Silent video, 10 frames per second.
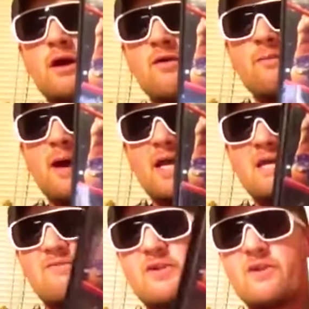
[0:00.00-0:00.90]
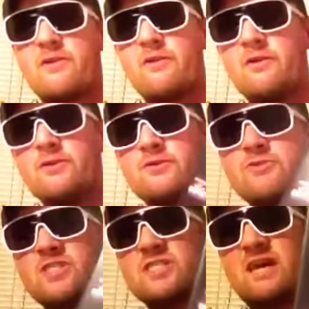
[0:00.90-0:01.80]
on the back of here. You
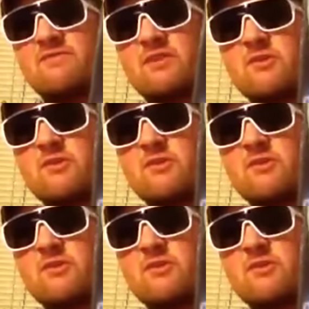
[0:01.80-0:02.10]
just have to